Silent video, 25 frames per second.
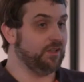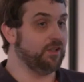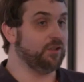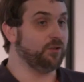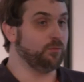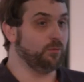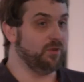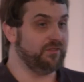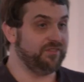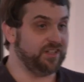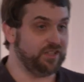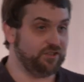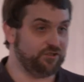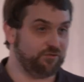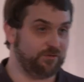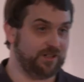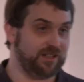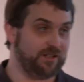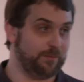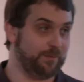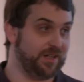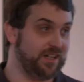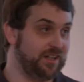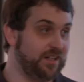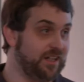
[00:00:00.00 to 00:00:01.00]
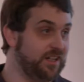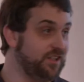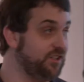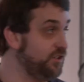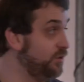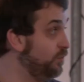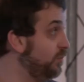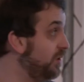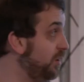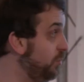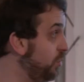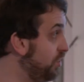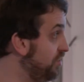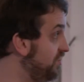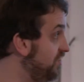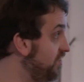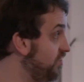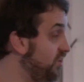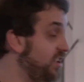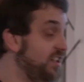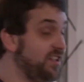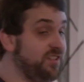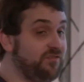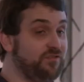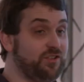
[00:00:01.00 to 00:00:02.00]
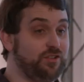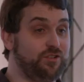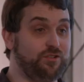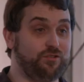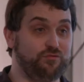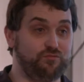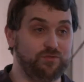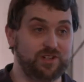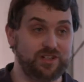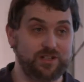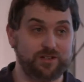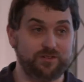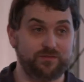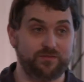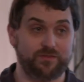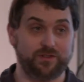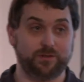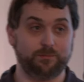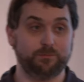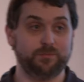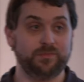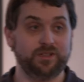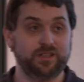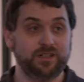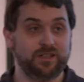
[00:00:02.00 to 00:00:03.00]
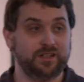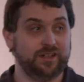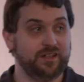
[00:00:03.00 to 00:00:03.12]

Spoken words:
along with each recommendation. We would suggest that you read them